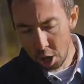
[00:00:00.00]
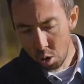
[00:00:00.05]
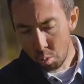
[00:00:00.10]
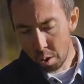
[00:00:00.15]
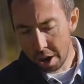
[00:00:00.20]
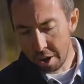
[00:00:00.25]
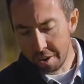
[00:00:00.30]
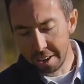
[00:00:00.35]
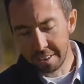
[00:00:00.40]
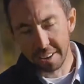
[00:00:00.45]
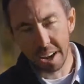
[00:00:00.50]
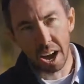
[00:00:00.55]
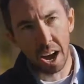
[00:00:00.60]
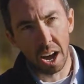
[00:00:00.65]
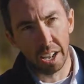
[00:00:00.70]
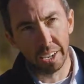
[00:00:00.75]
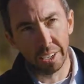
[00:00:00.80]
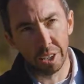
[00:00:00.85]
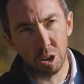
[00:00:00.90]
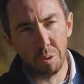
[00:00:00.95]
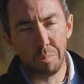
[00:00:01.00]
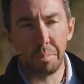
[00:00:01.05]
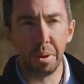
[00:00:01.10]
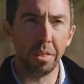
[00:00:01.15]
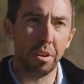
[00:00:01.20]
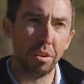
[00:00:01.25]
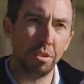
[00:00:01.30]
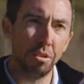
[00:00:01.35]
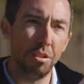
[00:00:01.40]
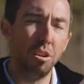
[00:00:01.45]
where it's hollow, but
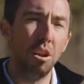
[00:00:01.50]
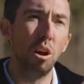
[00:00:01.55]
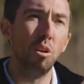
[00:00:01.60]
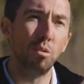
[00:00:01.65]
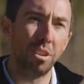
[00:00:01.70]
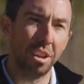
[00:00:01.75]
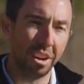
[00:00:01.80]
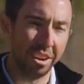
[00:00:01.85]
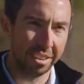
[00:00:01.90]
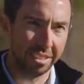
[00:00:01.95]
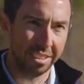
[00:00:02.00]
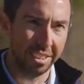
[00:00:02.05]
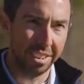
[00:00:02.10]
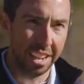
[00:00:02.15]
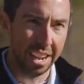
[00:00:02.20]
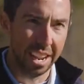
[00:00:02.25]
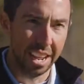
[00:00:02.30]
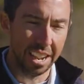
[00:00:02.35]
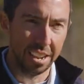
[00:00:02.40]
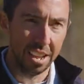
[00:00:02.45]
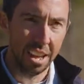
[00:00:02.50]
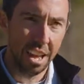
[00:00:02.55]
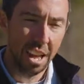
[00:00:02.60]
there's no tungsten in it.